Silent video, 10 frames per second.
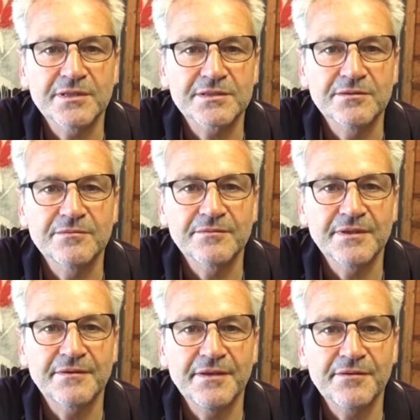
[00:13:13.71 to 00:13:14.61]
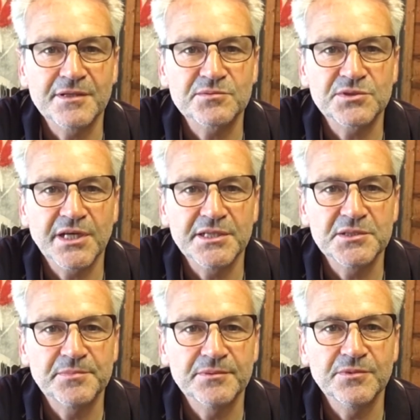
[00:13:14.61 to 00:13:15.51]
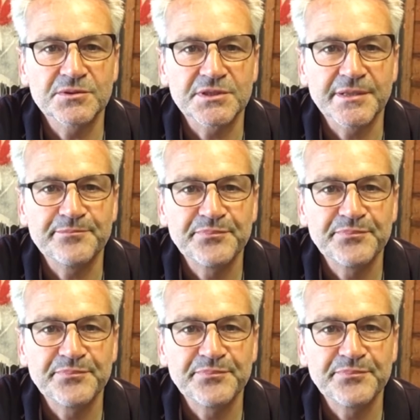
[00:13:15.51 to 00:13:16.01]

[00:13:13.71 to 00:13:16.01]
so then things will change, but we'll see.